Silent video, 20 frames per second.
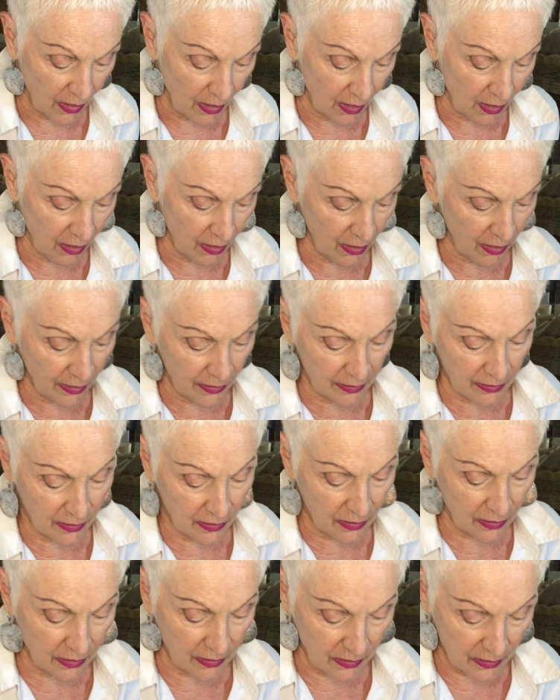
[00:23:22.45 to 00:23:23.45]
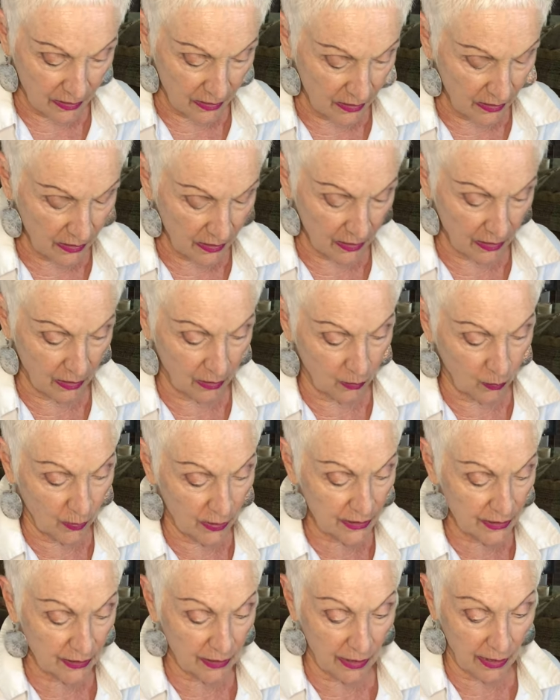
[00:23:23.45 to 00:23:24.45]
on
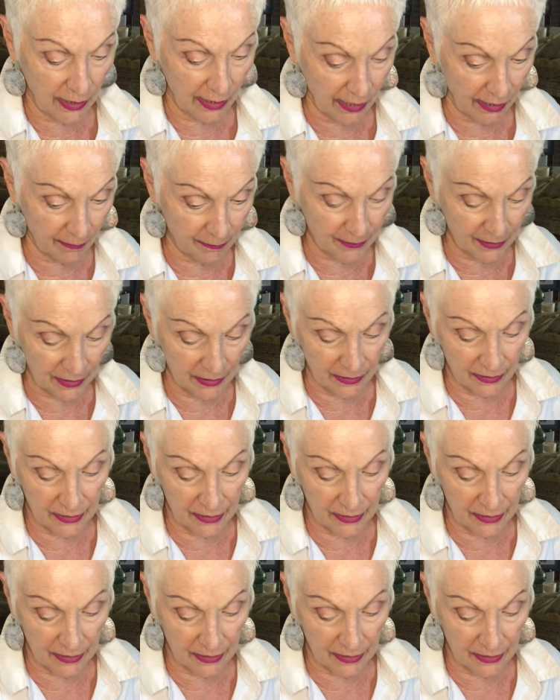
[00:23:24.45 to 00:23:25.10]
what's going to happen